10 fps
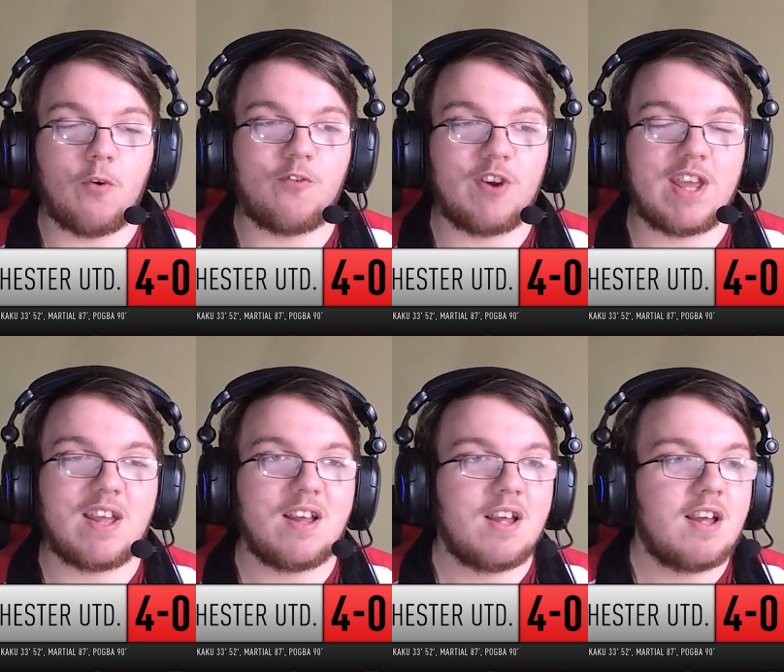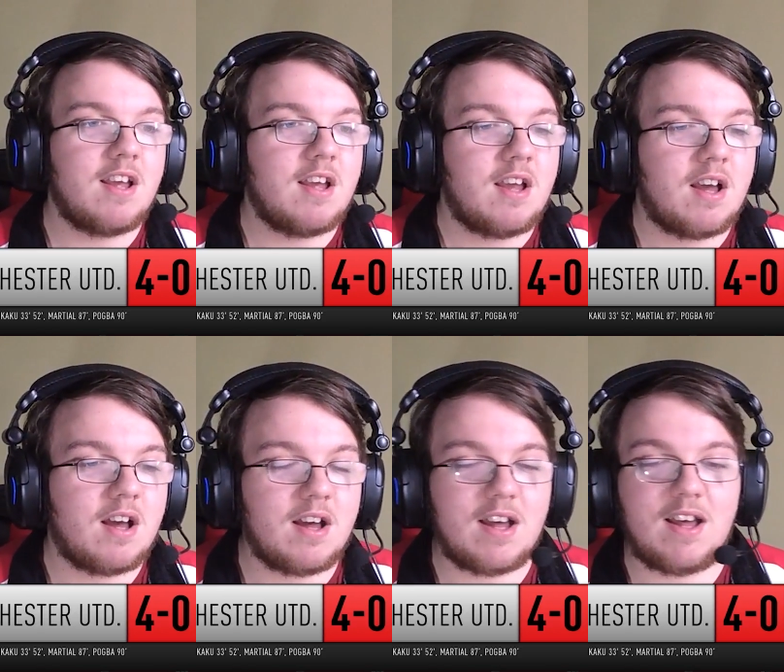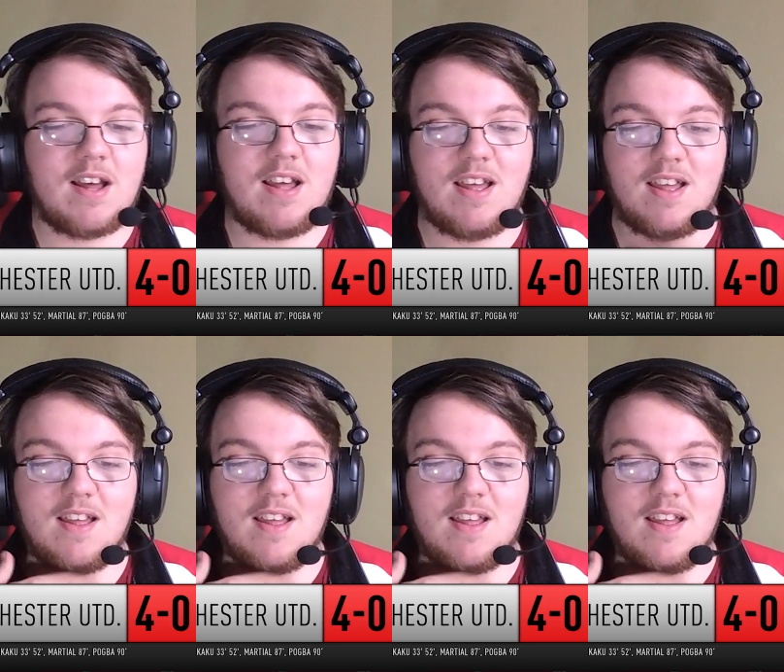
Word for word: 3 Uh,